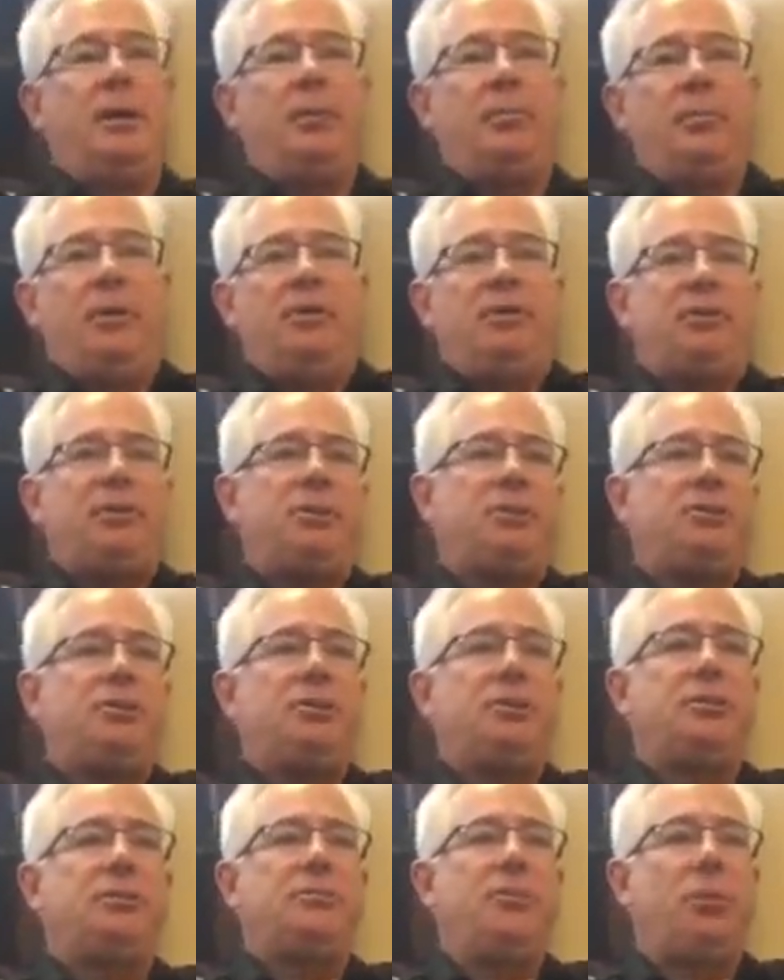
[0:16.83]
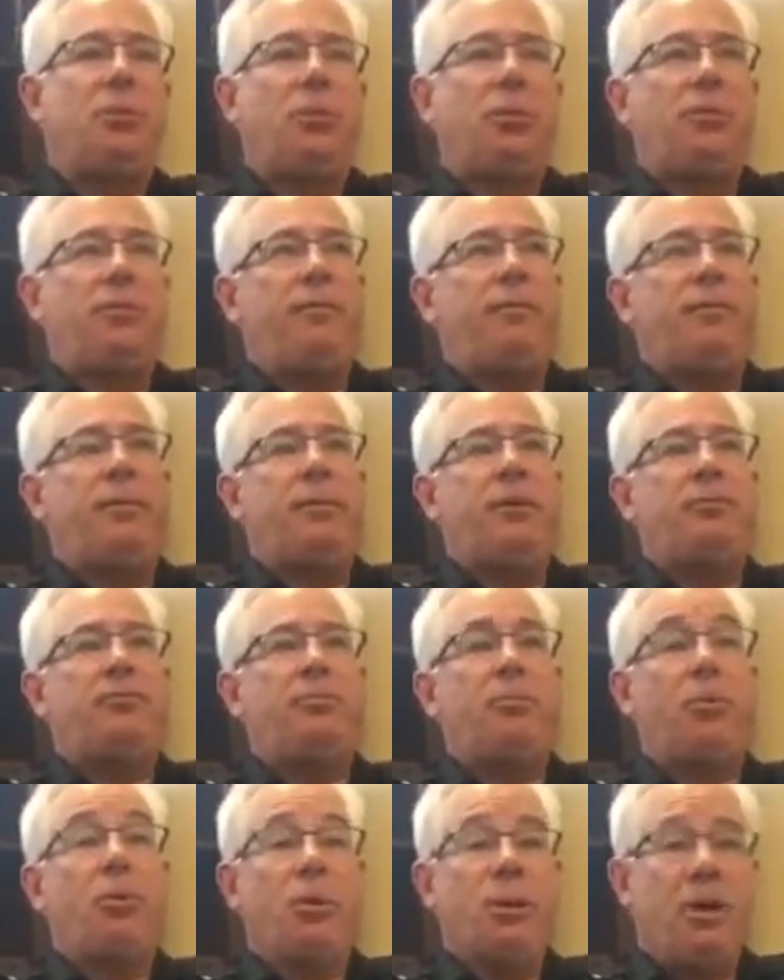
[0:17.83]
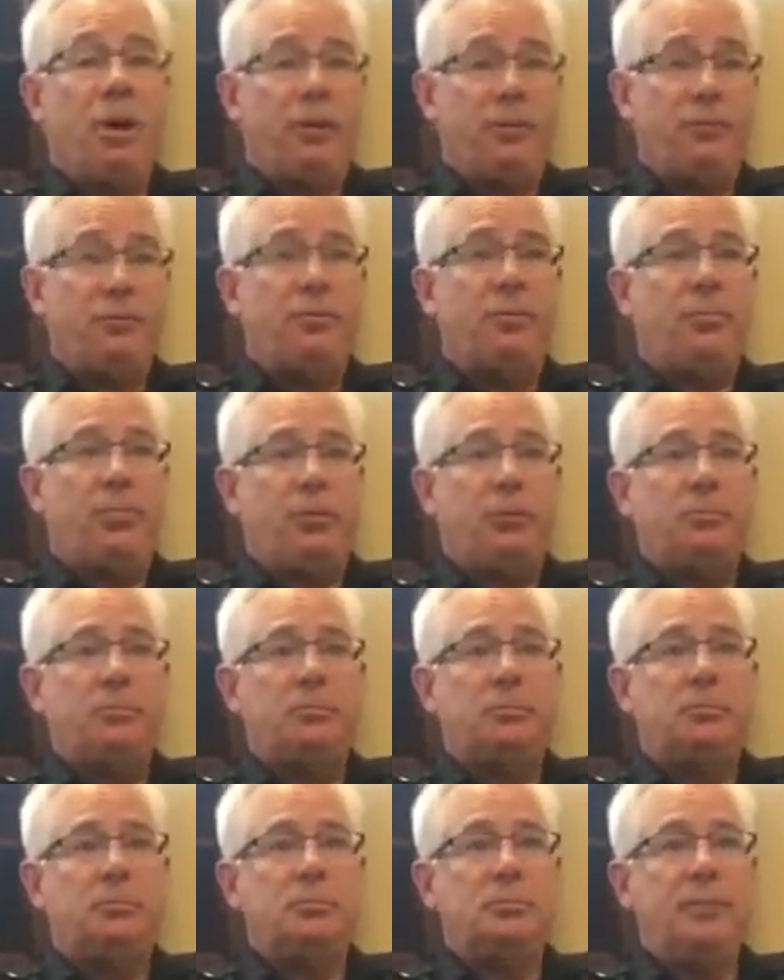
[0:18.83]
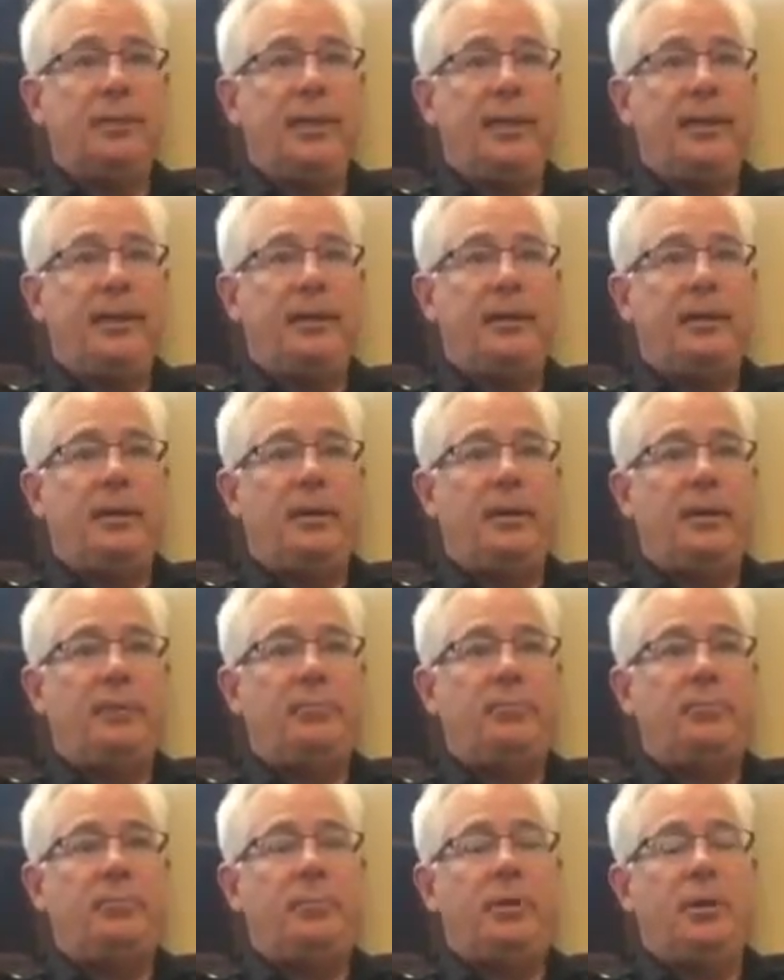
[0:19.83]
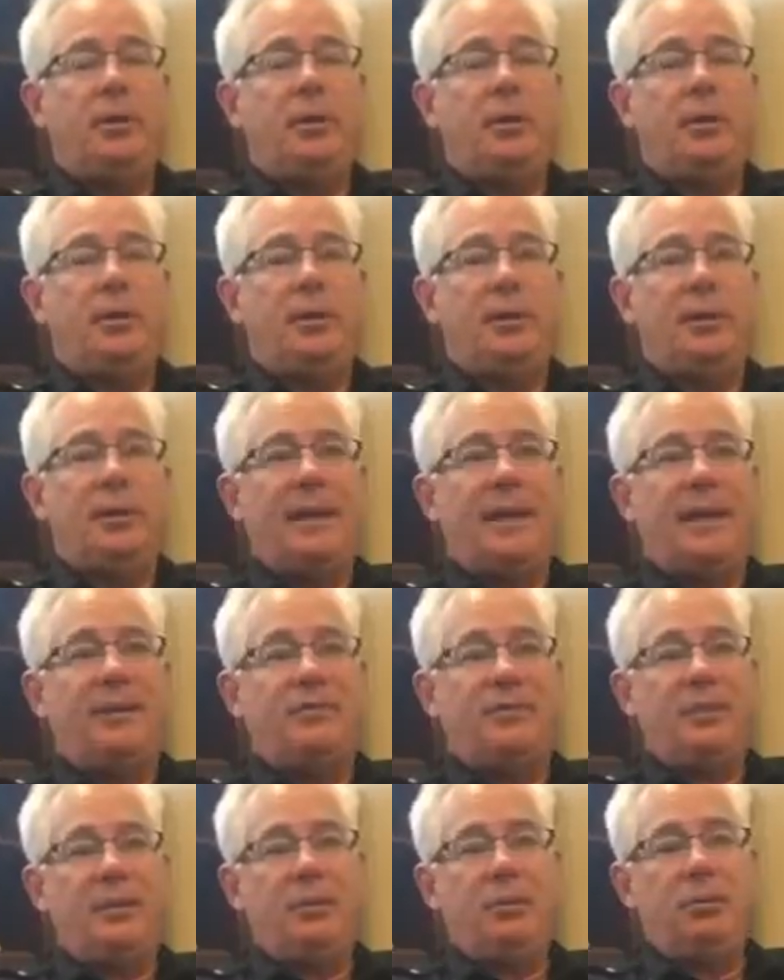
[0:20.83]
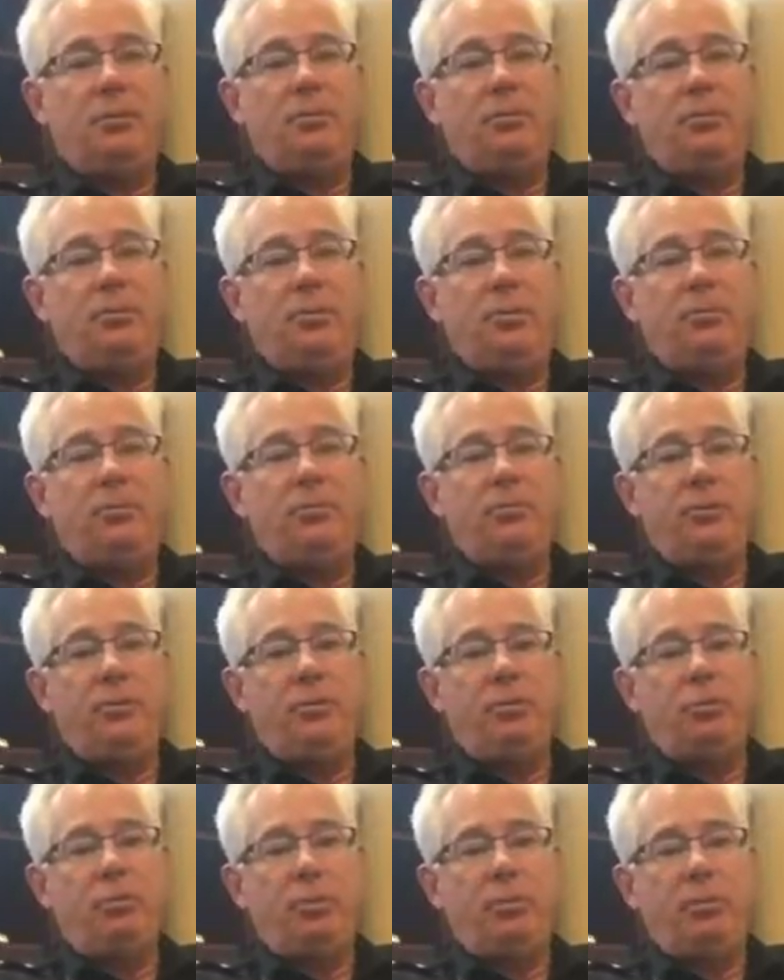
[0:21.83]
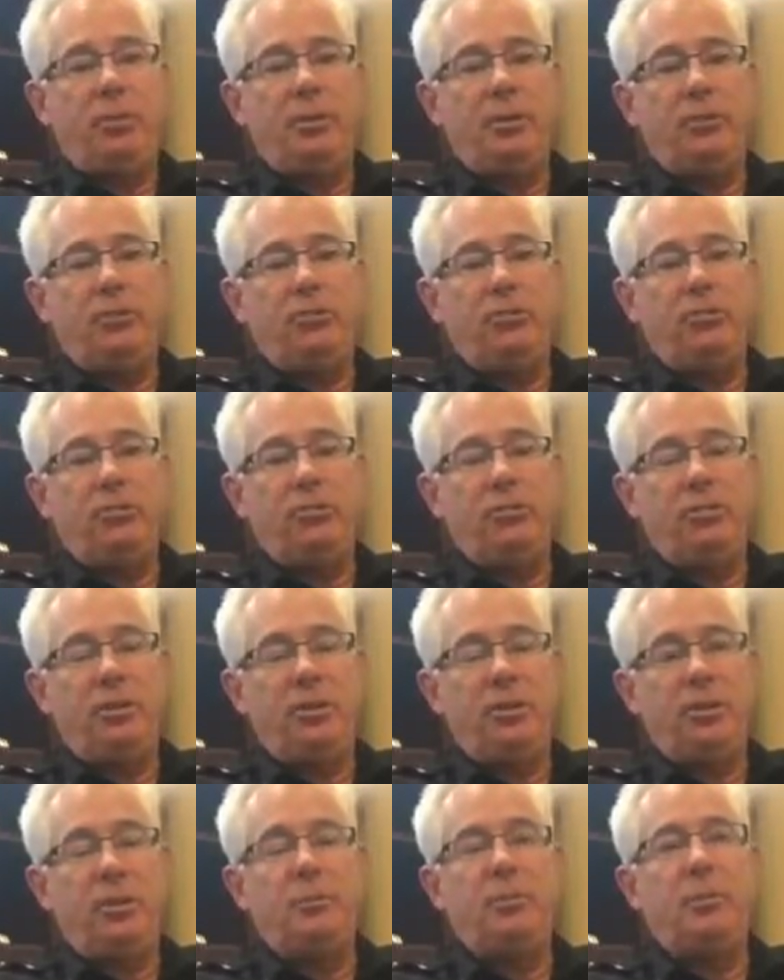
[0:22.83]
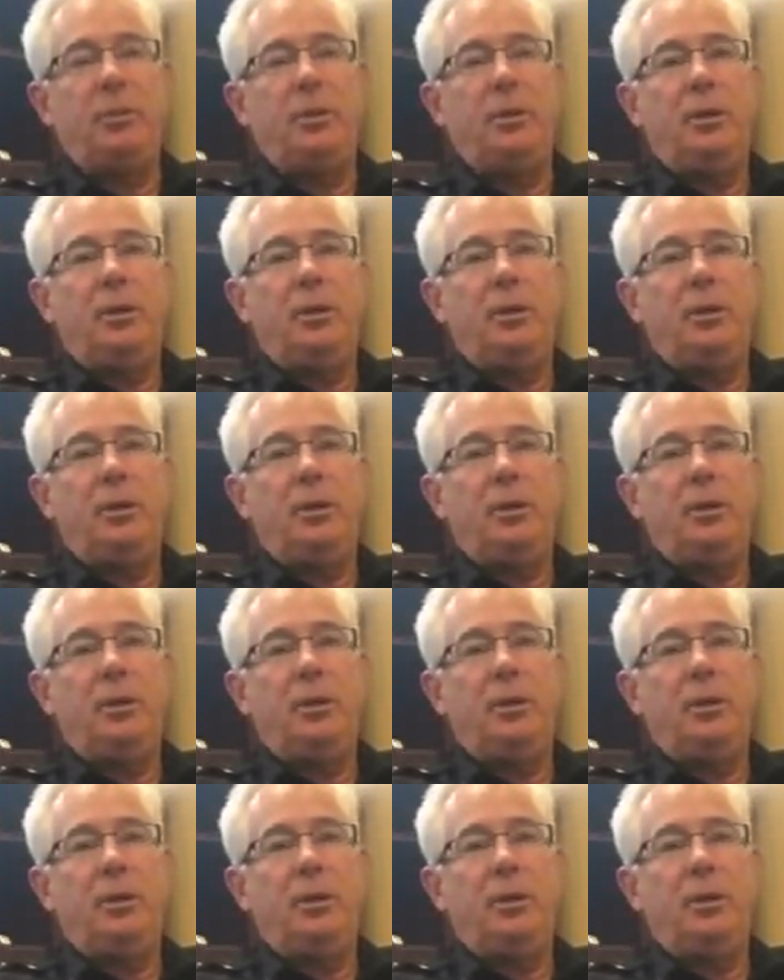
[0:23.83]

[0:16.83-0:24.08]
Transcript: Um, it's just, it's more of a, it's more comfortable than um, the Class A uniforms that you're normally used to seeing them